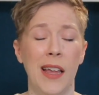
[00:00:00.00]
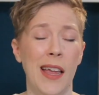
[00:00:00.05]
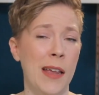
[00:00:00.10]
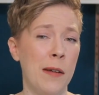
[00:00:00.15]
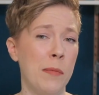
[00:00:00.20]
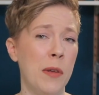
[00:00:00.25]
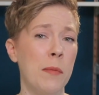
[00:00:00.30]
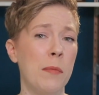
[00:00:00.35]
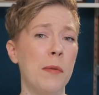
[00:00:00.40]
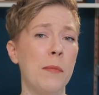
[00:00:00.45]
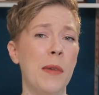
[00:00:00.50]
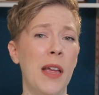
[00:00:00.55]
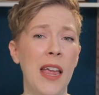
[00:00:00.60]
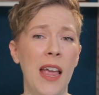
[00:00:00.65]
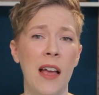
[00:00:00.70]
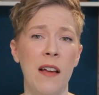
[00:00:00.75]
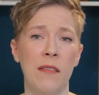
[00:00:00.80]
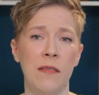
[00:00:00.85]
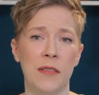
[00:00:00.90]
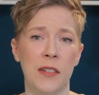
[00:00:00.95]
And people may
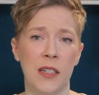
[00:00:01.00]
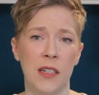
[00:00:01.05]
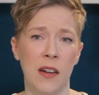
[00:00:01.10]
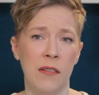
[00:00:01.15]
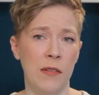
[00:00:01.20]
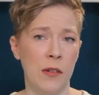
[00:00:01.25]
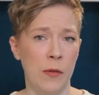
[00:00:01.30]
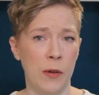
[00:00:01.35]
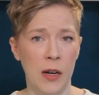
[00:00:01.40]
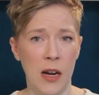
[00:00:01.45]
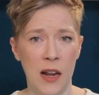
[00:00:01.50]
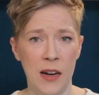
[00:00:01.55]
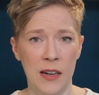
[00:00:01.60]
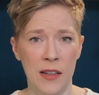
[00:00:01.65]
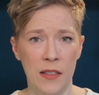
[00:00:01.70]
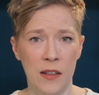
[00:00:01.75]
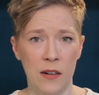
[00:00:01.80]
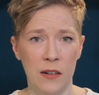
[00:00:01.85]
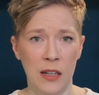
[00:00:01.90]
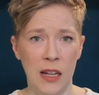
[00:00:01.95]
have stuff going on
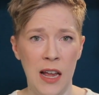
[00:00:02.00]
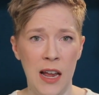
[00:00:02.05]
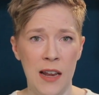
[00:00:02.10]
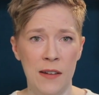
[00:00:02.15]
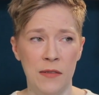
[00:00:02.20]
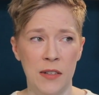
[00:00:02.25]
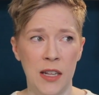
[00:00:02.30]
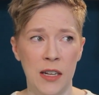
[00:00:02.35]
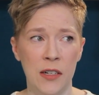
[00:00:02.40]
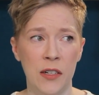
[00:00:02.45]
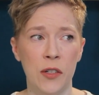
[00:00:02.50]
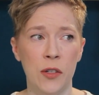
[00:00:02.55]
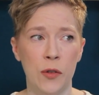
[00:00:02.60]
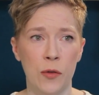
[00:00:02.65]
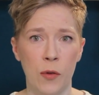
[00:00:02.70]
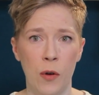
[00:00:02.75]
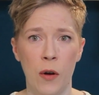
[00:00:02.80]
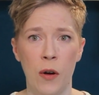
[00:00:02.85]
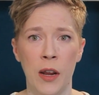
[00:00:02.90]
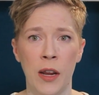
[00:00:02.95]
in their lives that is
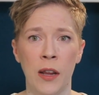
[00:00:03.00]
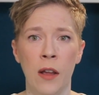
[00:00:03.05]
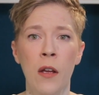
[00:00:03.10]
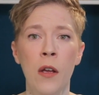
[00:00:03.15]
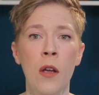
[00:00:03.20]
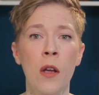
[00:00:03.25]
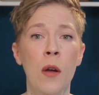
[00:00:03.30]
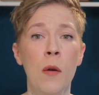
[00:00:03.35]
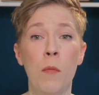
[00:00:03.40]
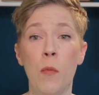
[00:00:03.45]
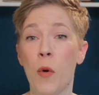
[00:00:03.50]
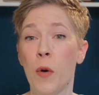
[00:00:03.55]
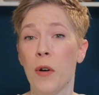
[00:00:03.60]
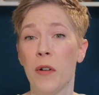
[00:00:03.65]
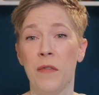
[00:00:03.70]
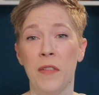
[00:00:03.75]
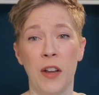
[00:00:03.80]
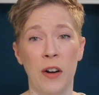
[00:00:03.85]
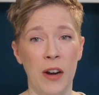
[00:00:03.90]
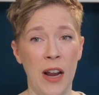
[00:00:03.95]
drawing more
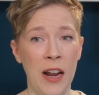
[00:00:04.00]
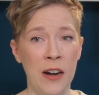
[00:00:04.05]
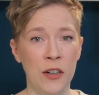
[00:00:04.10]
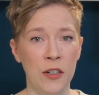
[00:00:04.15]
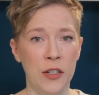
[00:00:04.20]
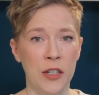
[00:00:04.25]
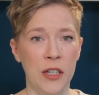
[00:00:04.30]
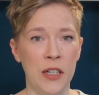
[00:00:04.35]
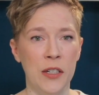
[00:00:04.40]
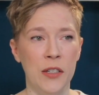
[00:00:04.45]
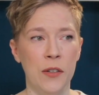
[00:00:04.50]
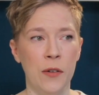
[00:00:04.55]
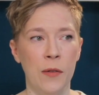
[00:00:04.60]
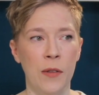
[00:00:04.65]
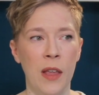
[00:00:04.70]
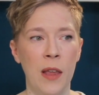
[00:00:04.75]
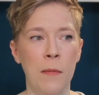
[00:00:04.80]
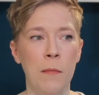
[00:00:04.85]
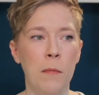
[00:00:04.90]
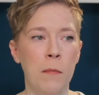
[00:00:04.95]
of their energy, so
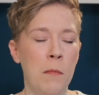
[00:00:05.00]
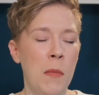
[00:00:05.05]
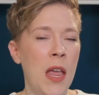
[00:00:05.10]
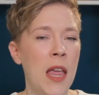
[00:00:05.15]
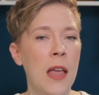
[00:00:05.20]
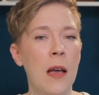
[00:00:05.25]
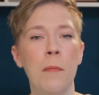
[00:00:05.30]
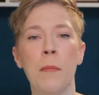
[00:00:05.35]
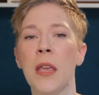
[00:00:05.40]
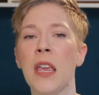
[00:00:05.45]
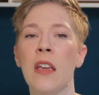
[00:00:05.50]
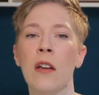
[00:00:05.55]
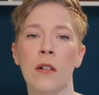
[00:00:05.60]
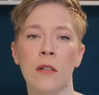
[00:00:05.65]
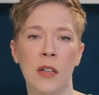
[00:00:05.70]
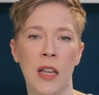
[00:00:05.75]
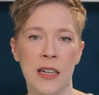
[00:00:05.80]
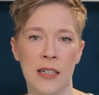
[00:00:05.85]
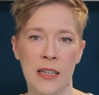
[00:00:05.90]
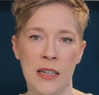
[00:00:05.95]
they may appear
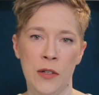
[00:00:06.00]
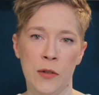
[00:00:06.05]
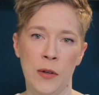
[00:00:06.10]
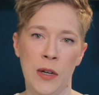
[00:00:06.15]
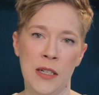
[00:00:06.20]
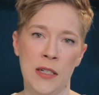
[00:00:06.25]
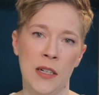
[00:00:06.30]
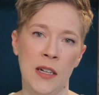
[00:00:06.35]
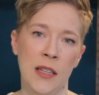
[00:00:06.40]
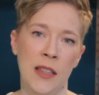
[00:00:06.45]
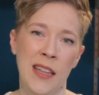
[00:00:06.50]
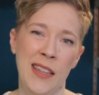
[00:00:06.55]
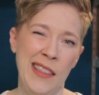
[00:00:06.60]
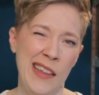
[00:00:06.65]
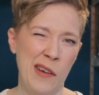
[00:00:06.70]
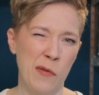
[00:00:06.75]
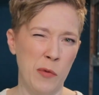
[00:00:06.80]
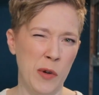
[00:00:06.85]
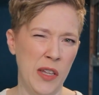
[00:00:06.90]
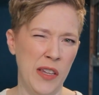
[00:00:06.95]
less interested than
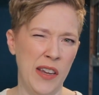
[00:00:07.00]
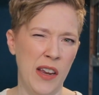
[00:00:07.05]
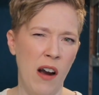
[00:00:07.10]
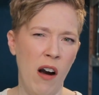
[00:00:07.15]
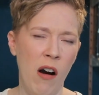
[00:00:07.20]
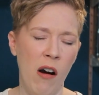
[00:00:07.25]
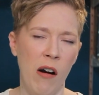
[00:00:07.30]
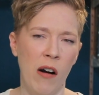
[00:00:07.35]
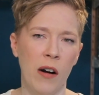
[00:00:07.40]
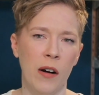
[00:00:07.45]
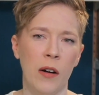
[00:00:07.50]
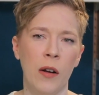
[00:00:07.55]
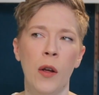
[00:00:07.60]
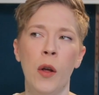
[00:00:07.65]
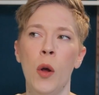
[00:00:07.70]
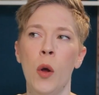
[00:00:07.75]
they really are.